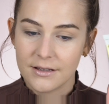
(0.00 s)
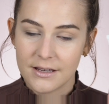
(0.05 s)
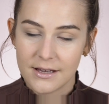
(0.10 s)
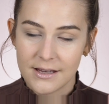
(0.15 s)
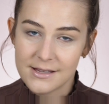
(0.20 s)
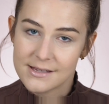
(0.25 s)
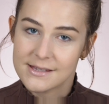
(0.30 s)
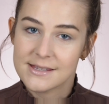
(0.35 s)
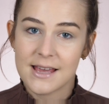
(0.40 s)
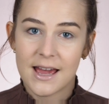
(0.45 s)

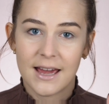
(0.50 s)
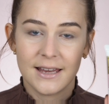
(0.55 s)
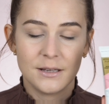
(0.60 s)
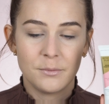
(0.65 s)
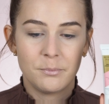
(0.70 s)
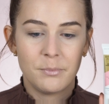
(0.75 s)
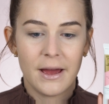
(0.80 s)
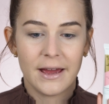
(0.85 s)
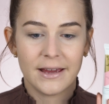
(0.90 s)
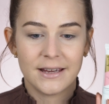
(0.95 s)
inside
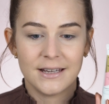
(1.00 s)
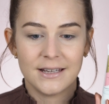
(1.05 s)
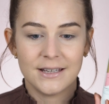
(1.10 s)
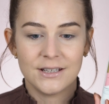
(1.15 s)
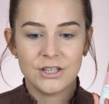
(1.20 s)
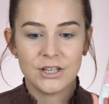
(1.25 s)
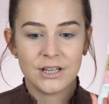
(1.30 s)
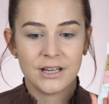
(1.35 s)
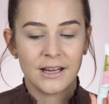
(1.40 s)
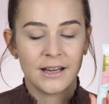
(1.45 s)
the
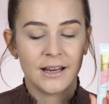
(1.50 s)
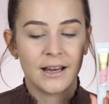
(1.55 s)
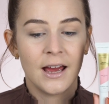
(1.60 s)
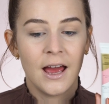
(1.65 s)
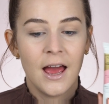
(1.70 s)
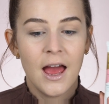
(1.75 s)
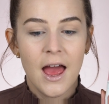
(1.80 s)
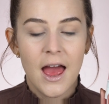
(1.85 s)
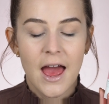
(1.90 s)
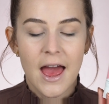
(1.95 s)
packaging.
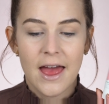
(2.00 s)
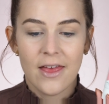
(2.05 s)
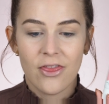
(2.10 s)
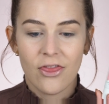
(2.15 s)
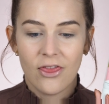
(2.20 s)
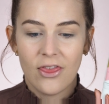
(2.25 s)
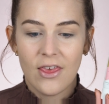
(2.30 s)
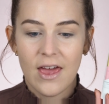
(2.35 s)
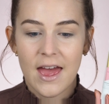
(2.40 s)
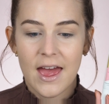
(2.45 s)

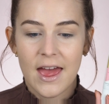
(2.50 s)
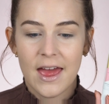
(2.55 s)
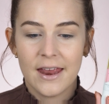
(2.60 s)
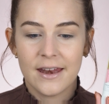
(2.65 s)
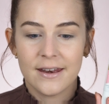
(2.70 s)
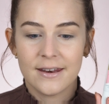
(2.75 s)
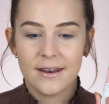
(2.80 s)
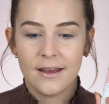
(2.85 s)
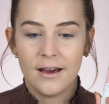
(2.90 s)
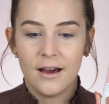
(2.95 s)
And
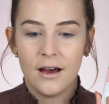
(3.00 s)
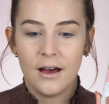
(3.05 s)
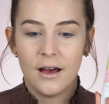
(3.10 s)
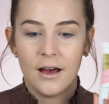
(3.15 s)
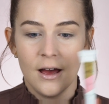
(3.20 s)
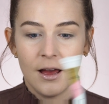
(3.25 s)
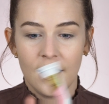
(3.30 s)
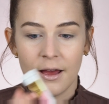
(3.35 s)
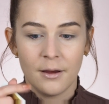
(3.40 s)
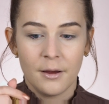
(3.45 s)
then
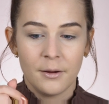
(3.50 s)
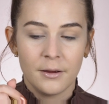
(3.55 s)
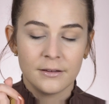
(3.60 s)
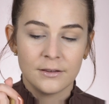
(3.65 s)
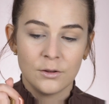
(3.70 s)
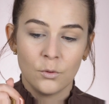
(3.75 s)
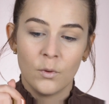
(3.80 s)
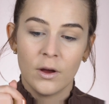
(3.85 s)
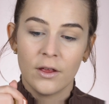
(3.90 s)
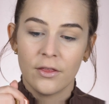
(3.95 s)

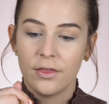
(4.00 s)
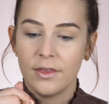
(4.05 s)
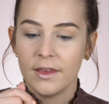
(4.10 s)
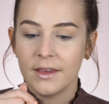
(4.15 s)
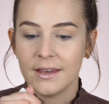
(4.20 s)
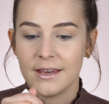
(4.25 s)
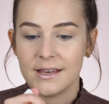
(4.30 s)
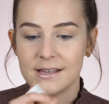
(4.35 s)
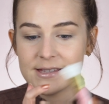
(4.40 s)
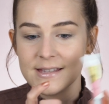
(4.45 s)
the one
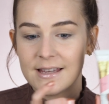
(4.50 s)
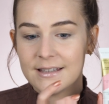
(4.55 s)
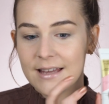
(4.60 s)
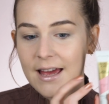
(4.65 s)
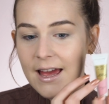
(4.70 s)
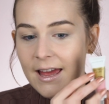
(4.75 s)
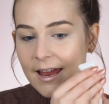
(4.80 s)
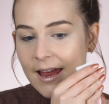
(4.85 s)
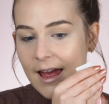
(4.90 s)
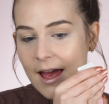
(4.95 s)
thing is
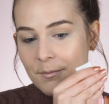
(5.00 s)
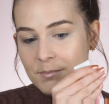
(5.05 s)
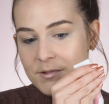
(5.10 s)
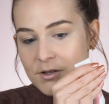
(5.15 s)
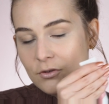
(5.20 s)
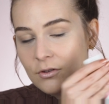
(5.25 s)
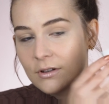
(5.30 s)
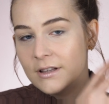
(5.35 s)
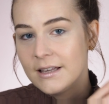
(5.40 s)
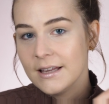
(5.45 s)
that I
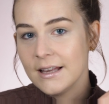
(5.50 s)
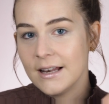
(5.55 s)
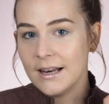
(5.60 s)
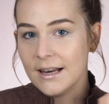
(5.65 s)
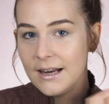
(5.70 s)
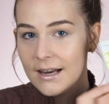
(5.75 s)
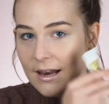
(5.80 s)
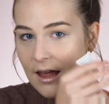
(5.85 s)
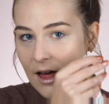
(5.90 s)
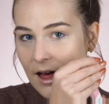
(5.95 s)
absolutely
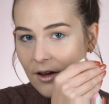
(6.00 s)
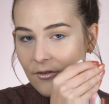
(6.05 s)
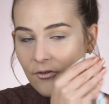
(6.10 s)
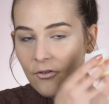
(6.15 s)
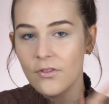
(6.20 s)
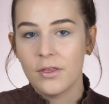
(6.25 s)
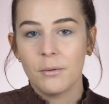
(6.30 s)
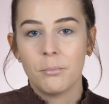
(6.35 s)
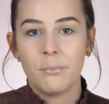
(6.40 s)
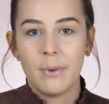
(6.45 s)

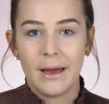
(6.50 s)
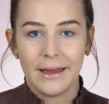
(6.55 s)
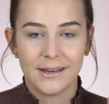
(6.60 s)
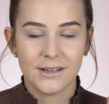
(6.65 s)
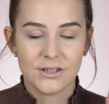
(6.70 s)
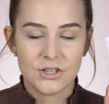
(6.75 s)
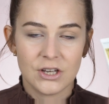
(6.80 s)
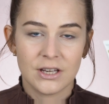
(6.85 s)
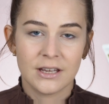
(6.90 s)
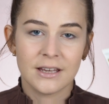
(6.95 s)
love the
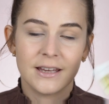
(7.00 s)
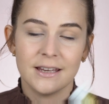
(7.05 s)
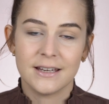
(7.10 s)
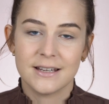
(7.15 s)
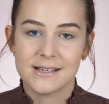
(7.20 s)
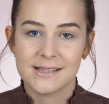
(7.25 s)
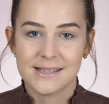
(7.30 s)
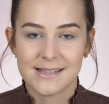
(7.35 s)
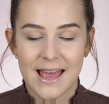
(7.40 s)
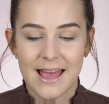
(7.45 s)
packaging in
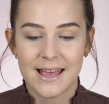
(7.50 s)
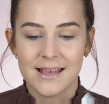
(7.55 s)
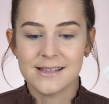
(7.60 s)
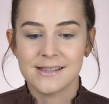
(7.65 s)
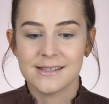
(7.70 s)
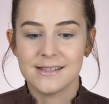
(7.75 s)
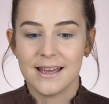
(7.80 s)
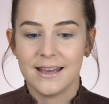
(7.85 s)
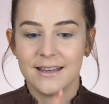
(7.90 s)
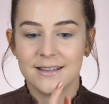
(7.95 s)
a
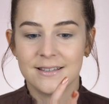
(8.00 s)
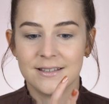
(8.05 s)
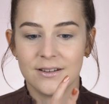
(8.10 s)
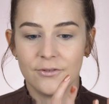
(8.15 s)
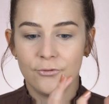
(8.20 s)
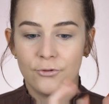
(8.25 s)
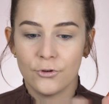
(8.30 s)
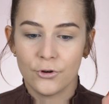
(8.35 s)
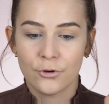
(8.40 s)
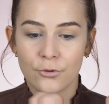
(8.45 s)
sense that
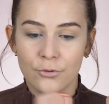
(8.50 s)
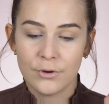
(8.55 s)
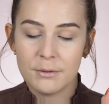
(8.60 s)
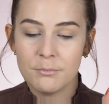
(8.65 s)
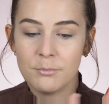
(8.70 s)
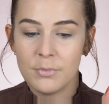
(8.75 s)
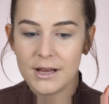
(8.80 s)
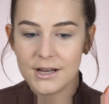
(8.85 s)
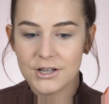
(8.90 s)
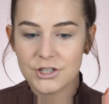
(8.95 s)
for
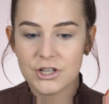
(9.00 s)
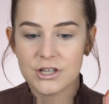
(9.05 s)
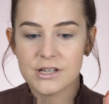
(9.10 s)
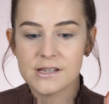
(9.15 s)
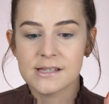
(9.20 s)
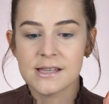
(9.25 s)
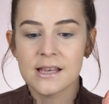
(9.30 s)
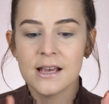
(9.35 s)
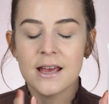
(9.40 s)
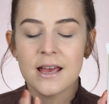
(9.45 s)
cream
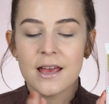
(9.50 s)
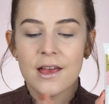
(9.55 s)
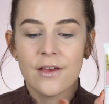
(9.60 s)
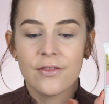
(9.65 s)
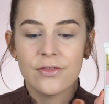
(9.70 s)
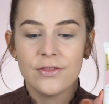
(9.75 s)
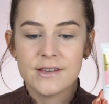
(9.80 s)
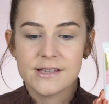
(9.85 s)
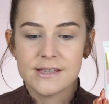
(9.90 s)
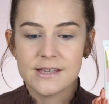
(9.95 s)
blushes
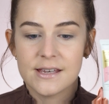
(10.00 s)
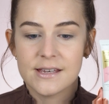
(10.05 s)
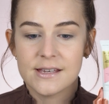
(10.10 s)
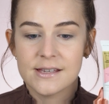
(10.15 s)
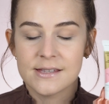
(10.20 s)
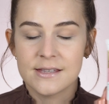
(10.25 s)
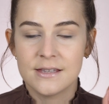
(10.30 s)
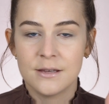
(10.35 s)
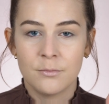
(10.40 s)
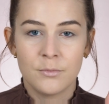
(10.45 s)
this
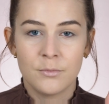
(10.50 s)
is the